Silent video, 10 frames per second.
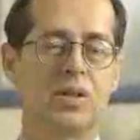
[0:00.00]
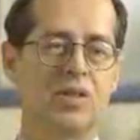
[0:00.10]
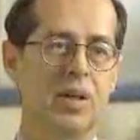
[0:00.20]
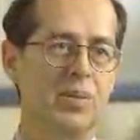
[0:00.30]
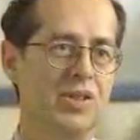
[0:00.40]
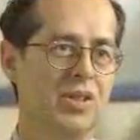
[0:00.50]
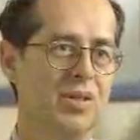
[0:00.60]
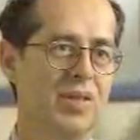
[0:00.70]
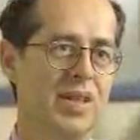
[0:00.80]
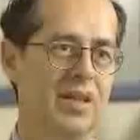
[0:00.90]
exception
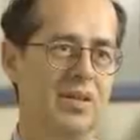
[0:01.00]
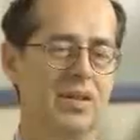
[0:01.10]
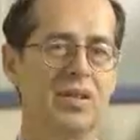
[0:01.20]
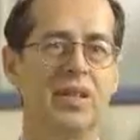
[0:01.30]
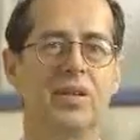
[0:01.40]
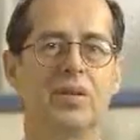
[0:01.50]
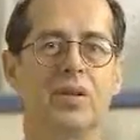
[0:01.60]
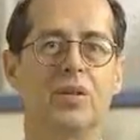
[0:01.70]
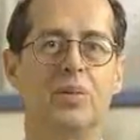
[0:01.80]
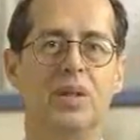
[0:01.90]
of the elderly or the
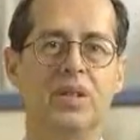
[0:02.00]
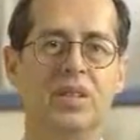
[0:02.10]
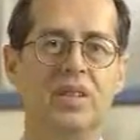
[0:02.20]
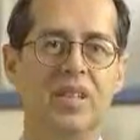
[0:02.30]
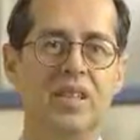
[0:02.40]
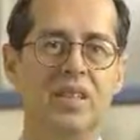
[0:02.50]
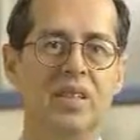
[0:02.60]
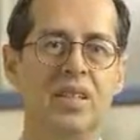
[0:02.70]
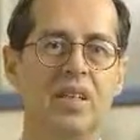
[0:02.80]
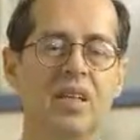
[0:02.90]
debilitated.
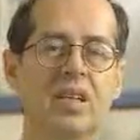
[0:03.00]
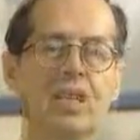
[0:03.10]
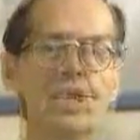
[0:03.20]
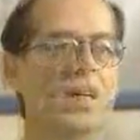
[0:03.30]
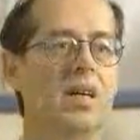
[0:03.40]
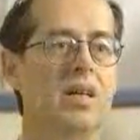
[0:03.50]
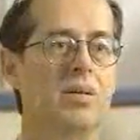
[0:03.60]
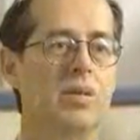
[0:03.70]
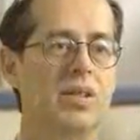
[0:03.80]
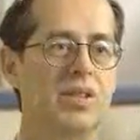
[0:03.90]

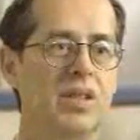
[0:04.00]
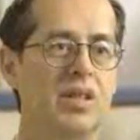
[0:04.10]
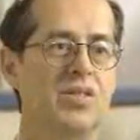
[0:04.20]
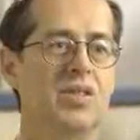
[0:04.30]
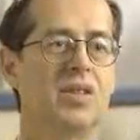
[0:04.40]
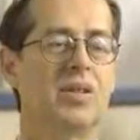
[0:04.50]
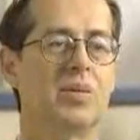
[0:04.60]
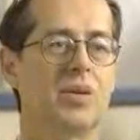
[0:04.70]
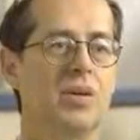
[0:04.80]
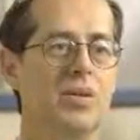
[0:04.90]
One should consider the
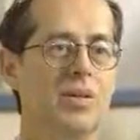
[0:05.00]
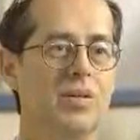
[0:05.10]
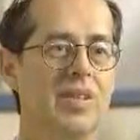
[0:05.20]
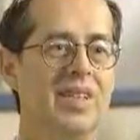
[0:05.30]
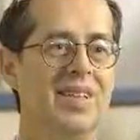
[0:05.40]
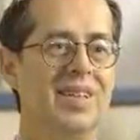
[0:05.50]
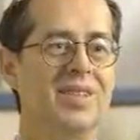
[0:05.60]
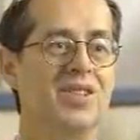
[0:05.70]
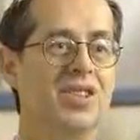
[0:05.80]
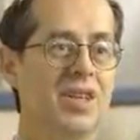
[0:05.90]
role of eating
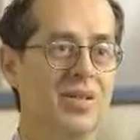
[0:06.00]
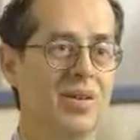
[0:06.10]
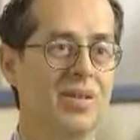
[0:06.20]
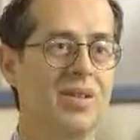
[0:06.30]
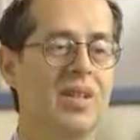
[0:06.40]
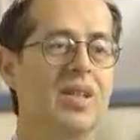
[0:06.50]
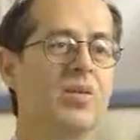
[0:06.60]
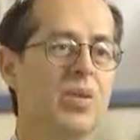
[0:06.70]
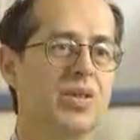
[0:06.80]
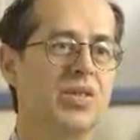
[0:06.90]
in general
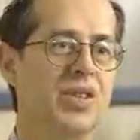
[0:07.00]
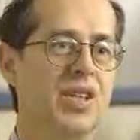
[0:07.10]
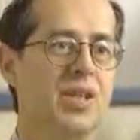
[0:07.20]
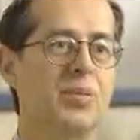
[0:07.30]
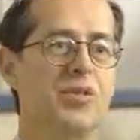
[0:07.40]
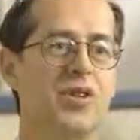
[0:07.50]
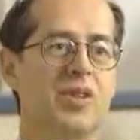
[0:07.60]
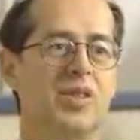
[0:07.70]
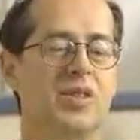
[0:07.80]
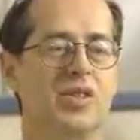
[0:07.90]
with sleep. For
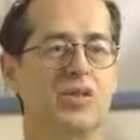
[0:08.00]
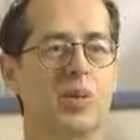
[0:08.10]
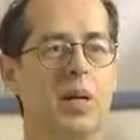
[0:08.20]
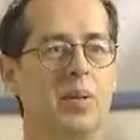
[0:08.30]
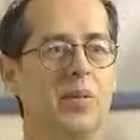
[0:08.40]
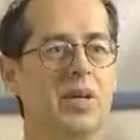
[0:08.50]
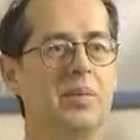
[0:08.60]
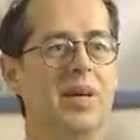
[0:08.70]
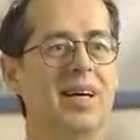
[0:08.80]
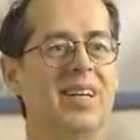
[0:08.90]
instance, it's probably a
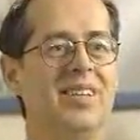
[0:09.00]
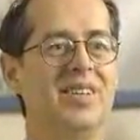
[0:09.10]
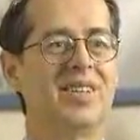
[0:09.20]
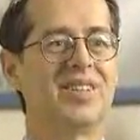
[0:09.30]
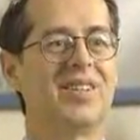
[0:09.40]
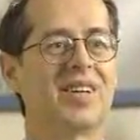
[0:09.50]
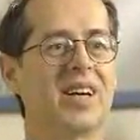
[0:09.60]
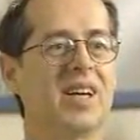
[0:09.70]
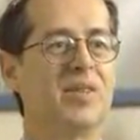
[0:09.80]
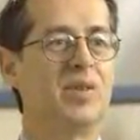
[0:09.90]
bad idea to take
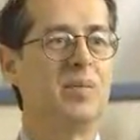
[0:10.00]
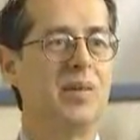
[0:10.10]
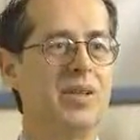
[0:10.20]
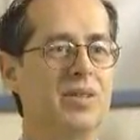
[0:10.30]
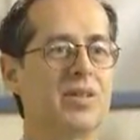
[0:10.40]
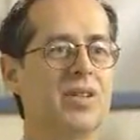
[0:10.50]
a heavy meal